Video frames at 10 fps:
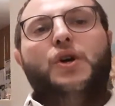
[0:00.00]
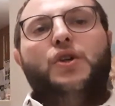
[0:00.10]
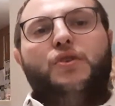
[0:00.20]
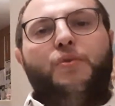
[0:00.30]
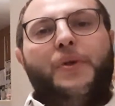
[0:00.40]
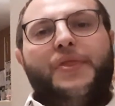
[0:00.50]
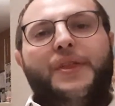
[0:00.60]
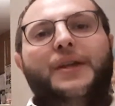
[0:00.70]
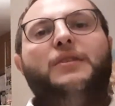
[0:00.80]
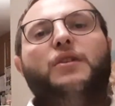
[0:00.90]
So when
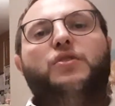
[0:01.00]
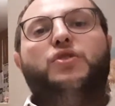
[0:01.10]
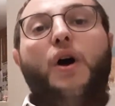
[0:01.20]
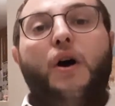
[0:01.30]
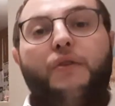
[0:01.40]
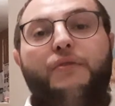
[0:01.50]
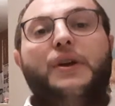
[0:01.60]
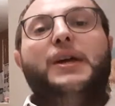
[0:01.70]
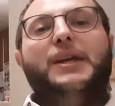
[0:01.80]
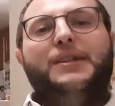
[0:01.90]
things are tough,
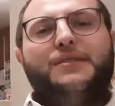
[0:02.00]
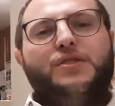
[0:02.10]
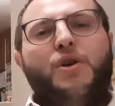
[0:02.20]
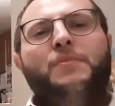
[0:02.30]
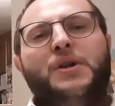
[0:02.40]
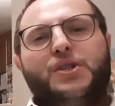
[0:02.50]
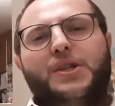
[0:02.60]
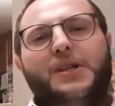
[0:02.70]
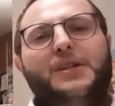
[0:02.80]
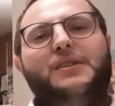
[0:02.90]
it's so much
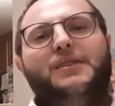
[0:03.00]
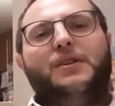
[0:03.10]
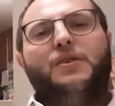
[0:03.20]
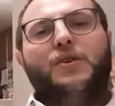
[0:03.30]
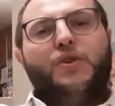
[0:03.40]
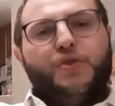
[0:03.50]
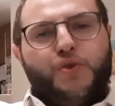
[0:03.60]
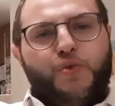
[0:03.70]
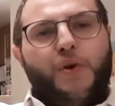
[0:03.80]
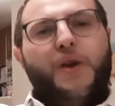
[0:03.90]
easier
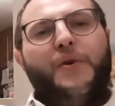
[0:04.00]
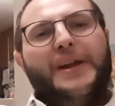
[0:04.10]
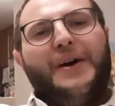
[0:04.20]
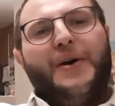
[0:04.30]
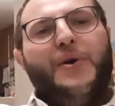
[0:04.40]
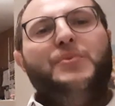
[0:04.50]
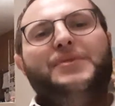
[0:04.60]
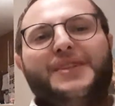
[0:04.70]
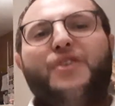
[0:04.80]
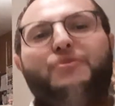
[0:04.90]
to wallow in our own
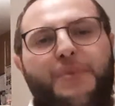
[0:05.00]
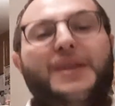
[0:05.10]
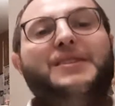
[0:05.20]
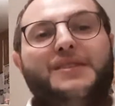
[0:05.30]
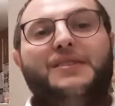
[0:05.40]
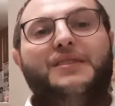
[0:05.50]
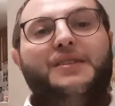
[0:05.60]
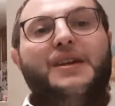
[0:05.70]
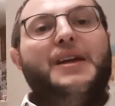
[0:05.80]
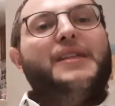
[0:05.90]
self-pity
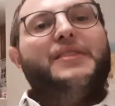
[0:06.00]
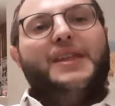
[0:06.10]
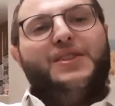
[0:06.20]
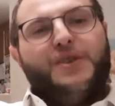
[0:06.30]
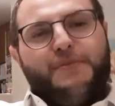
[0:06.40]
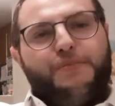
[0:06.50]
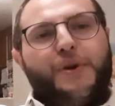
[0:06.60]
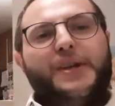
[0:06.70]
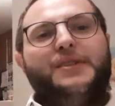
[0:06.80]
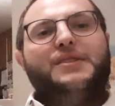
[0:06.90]
than to
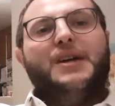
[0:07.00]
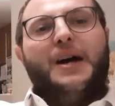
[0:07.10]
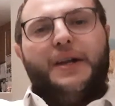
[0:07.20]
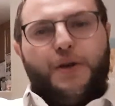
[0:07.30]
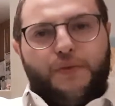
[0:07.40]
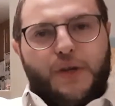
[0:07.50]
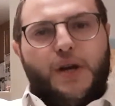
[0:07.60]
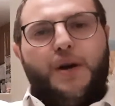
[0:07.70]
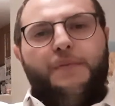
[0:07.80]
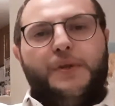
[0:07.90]
embrace and
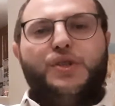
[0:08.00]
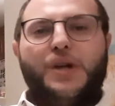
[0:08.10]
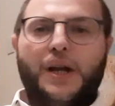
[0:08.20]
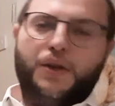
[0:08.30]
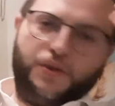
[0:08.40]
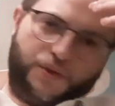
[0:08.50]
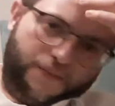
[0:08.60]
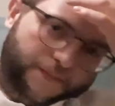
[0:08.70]
overcome the challenge.